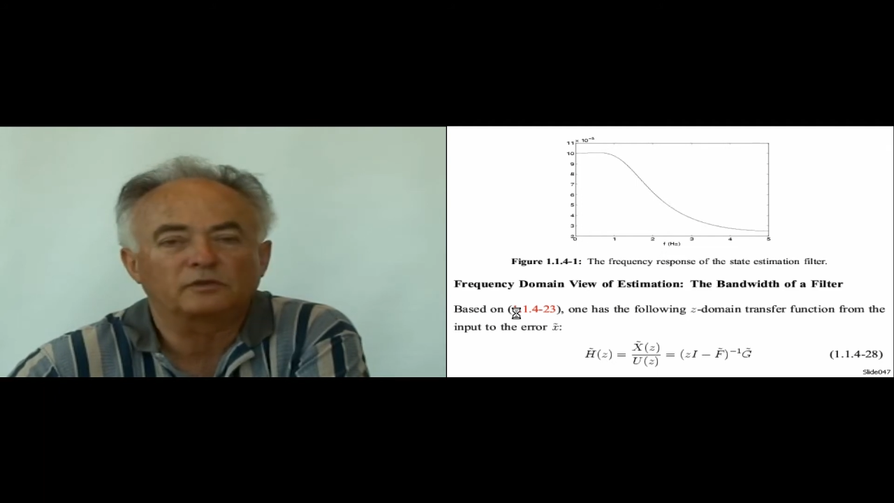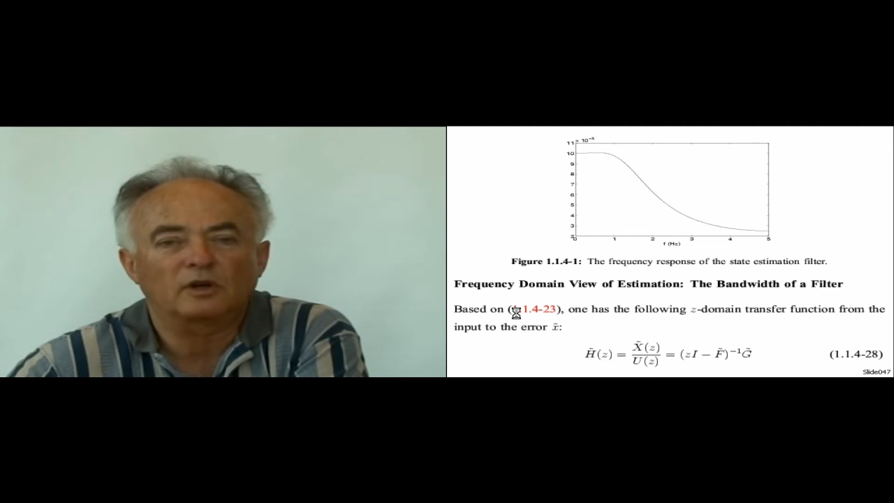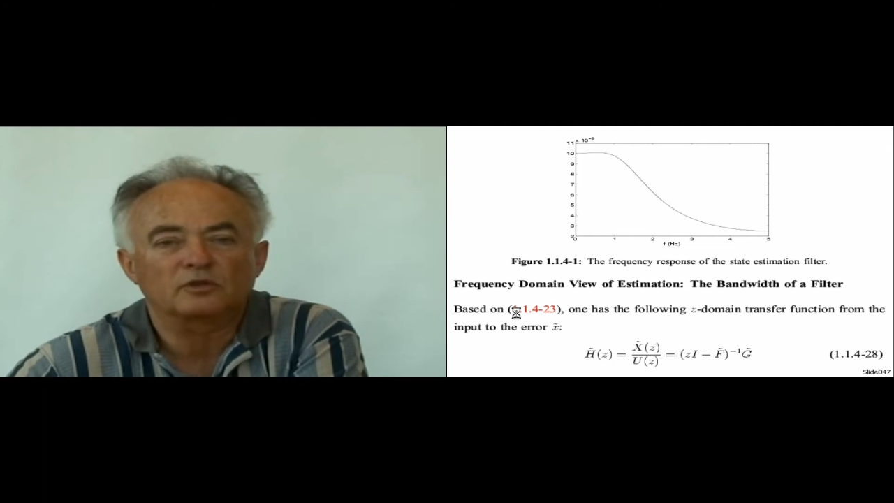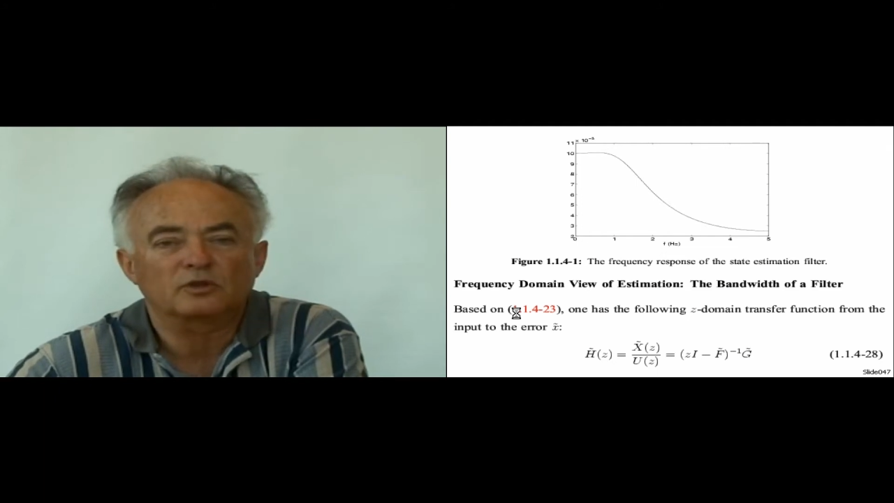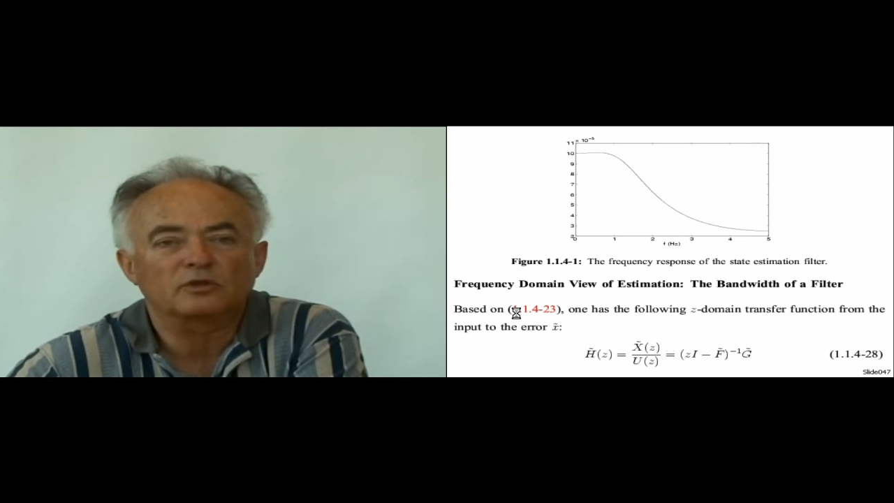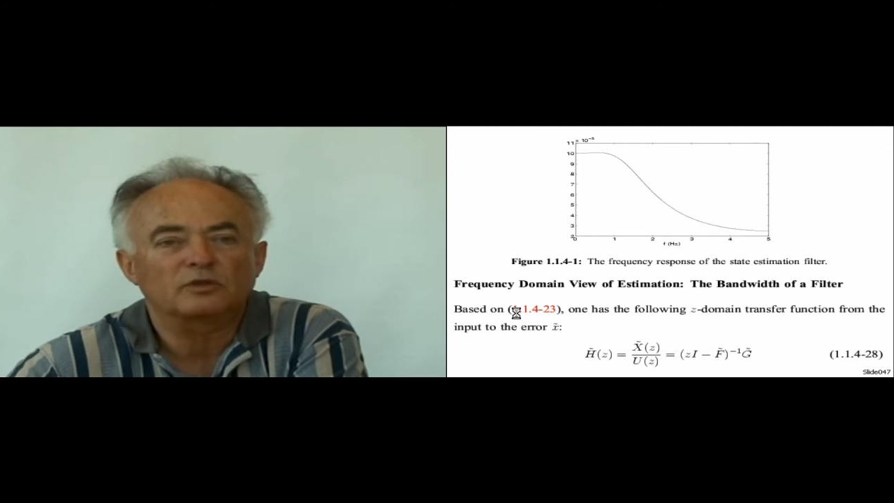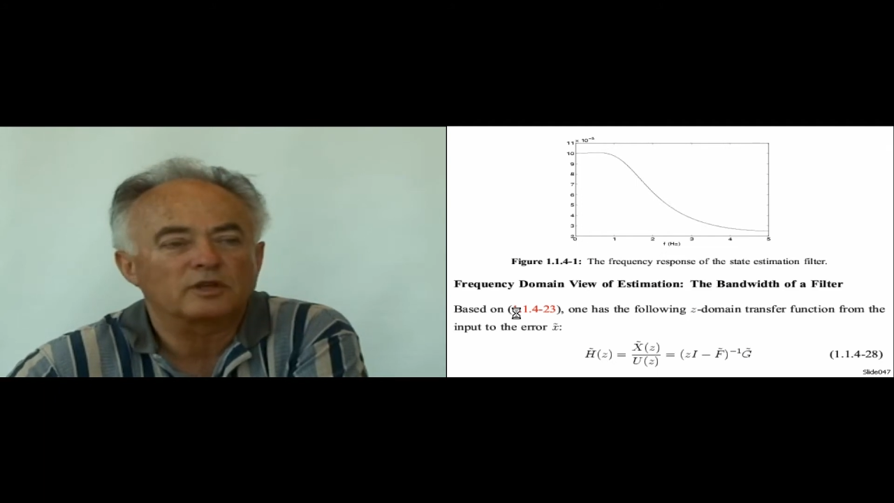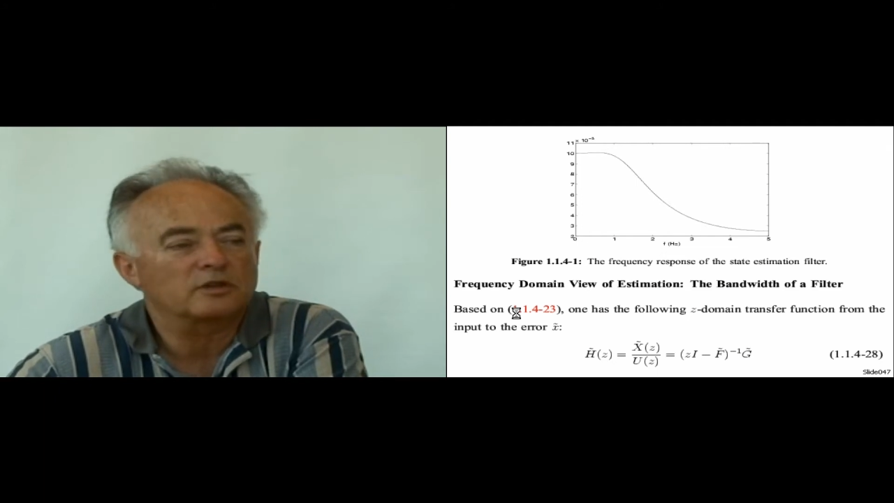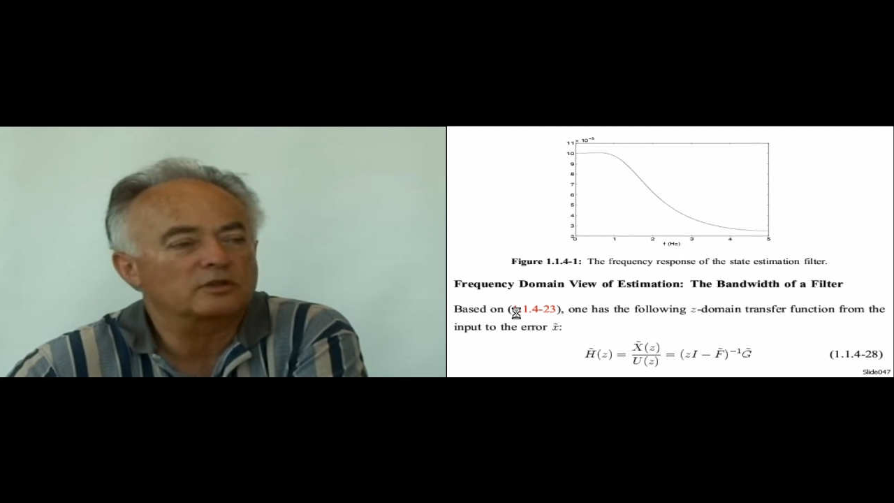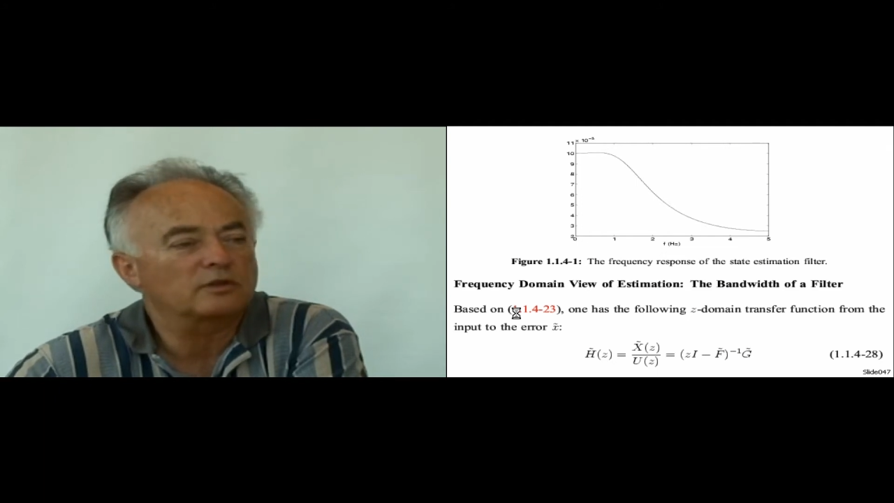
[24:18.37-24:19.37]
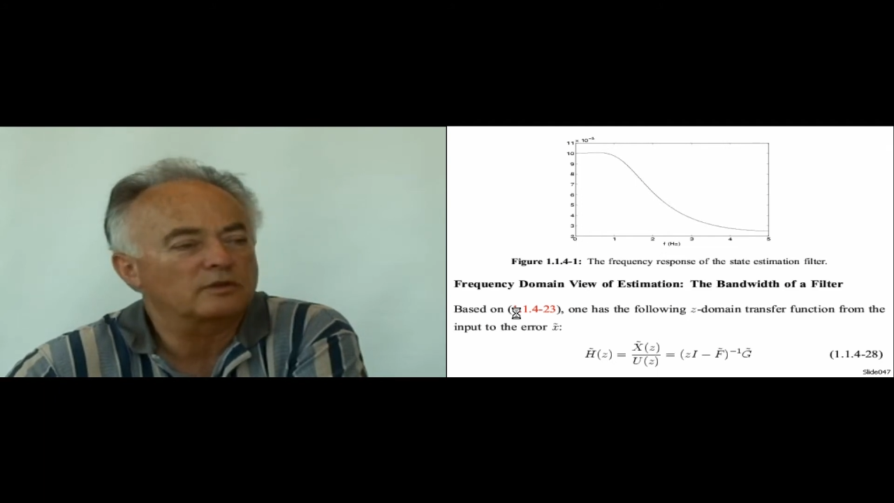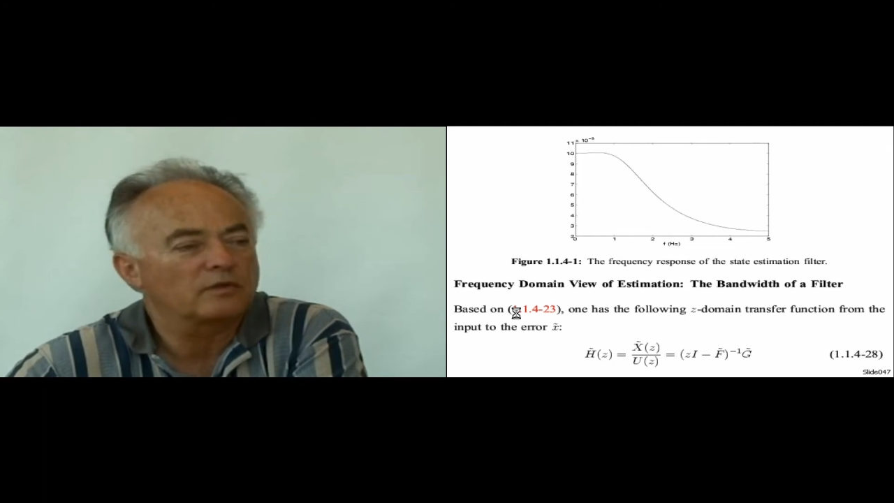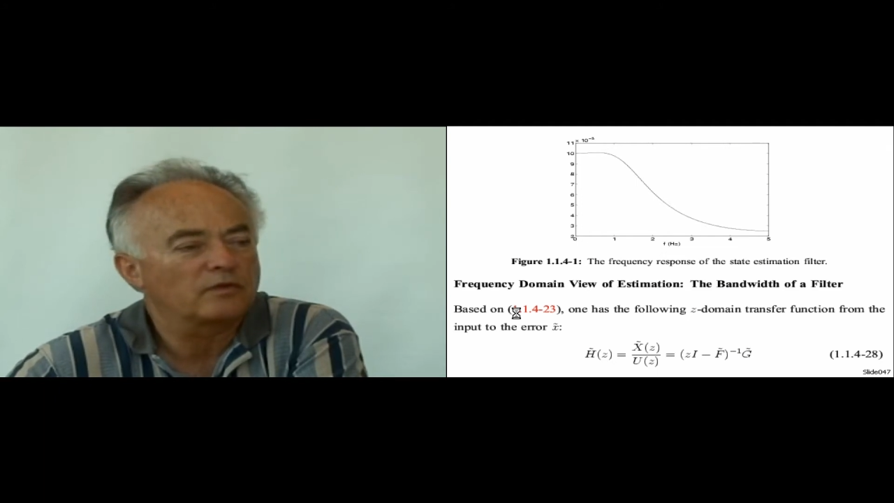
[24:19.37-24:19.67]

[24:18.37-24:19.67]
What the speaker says: function has a